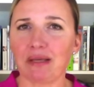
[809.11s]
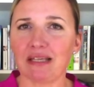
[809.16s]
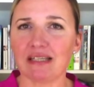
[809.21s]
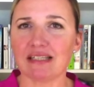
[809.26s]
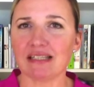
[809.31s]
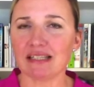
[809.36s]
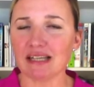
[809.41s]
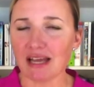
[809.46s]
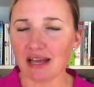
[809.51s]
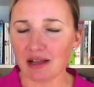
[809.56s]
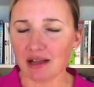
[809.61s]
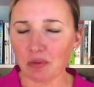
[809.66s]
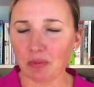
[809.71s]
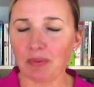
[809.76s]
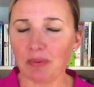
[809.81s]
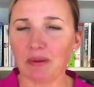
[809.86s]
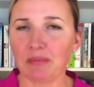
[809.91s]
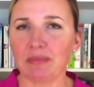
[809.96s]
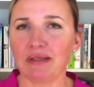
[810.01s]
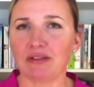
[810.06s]
Is it
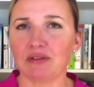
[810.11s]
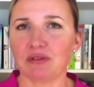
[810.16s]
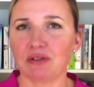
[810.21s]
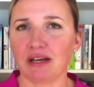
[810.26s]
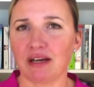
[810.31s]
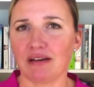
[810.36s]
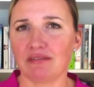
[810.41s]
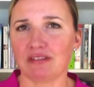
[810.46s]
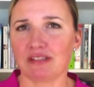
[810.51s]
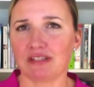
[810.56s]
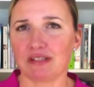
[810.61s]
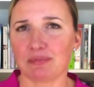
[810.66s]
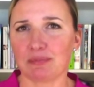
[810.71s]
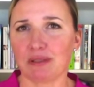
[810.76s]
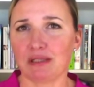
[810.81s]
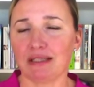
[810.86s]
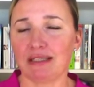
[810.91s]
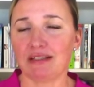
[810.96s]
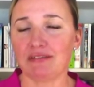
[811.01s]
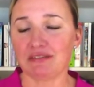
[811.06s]
helping me to have this belief?